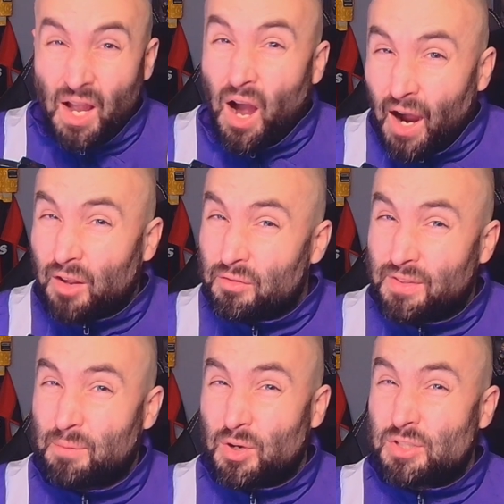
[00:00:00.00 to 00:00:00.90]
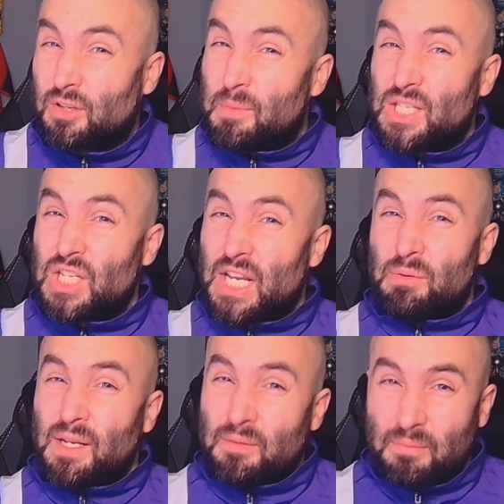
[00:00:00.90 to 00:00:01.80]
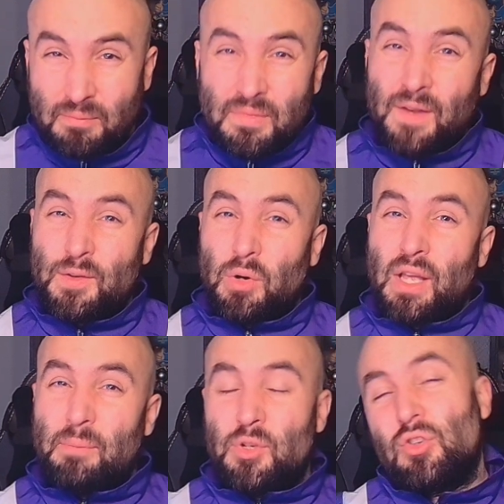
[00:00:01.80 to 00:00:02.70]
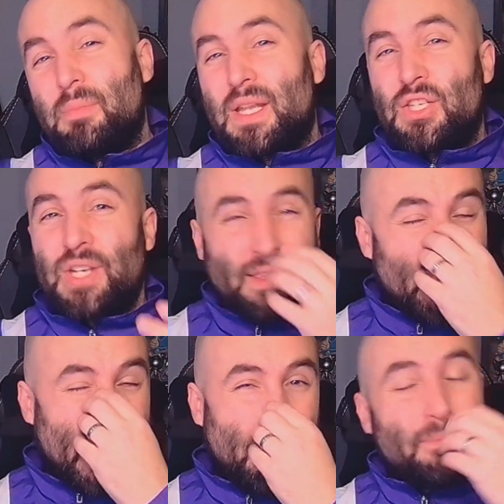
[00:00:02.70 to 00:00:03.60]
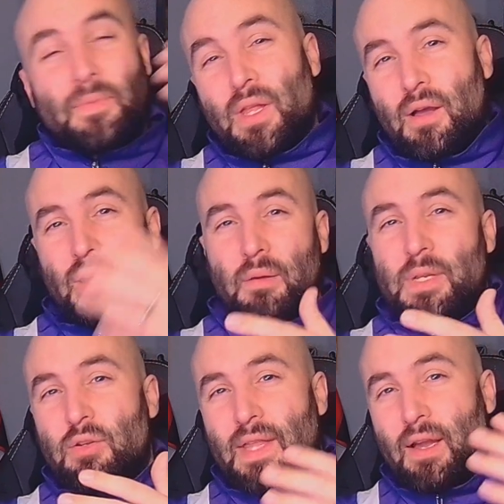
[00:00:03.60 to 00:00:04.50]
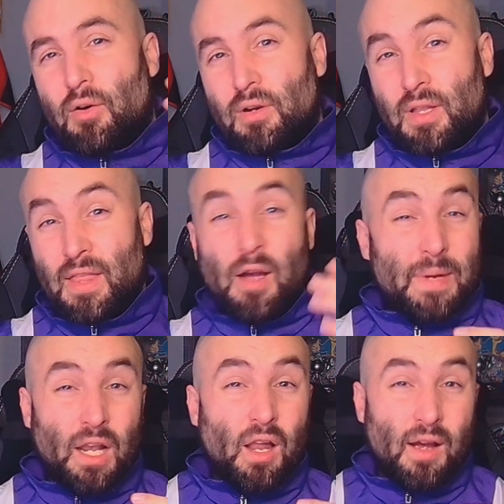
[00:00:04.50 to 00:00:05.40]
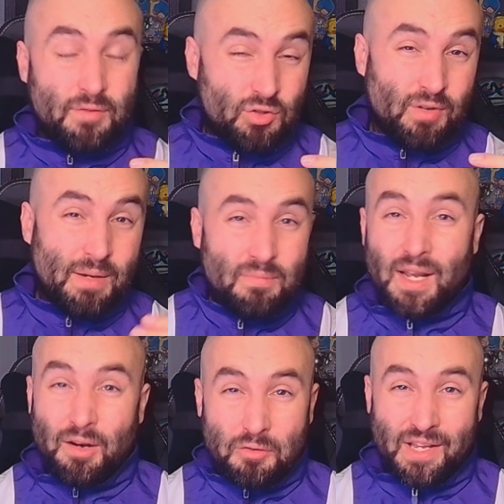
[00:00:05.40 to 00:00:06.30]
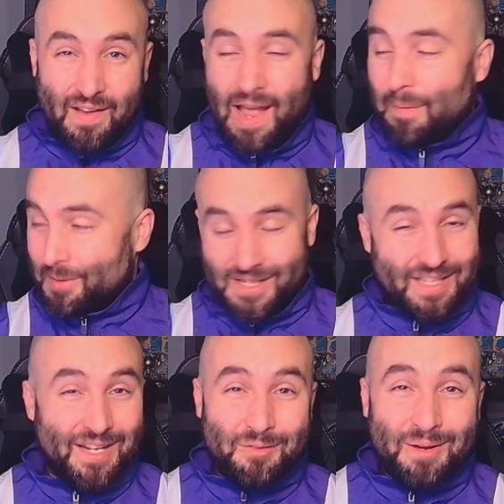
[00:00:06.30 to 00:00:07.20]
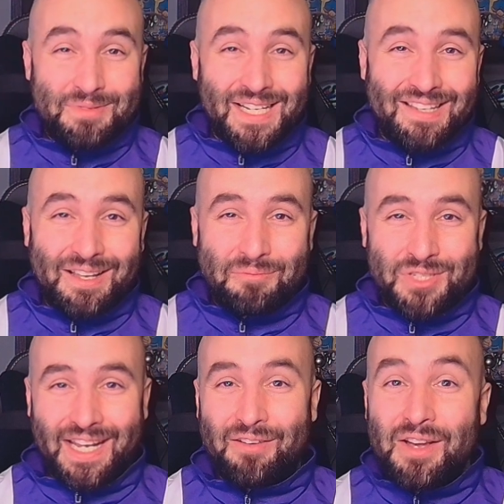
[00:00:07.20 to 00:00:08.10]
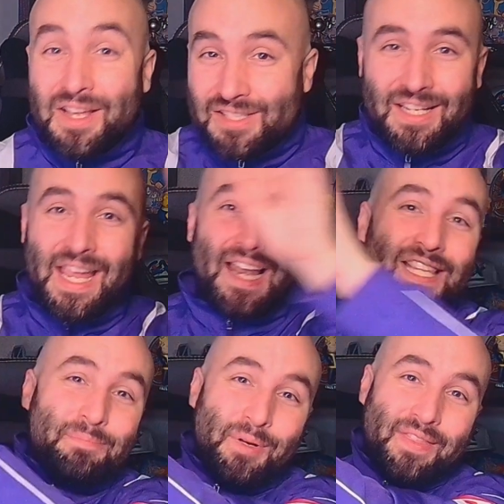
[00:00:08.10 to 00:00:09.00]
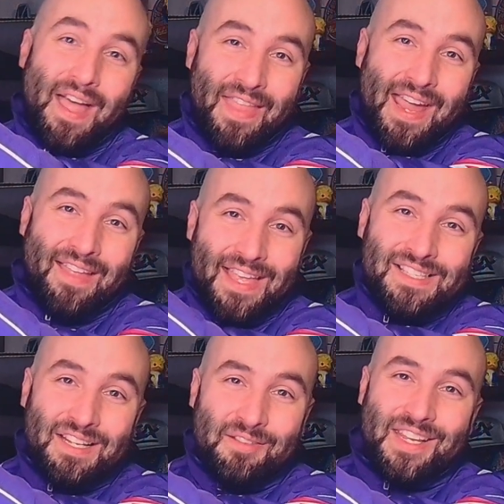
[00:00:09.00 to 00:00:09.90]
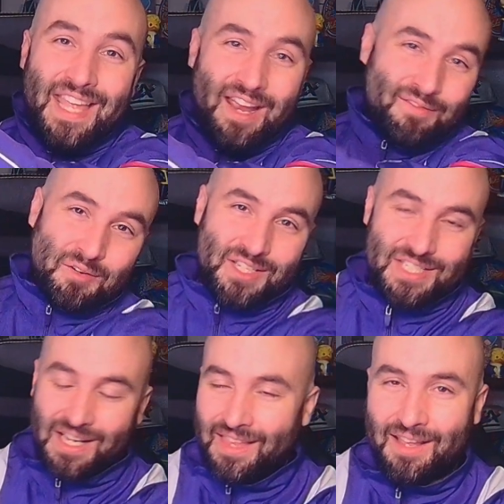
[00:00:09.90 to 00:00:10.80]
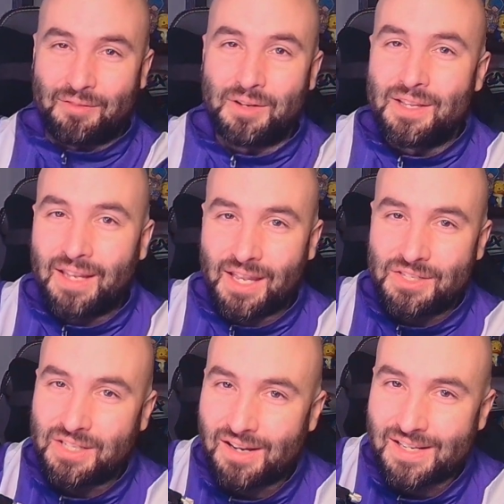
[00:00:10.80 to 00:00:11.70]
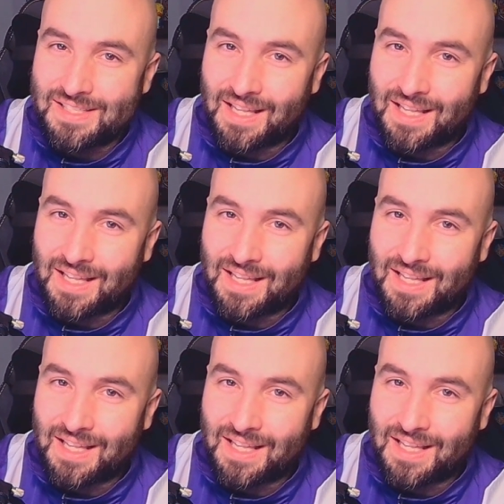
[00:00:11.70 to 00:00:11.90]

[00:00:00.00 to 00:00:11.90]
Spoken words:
I don't think most are going to be genuine. If you want to come and join me and check that out, I'm going to be doing that that'll be a live stream. It'll already have happened. I don't know why I'm telling you to come check it out. So yeah, let's put that there. That's going to be there if you want to check that out. Catch you guys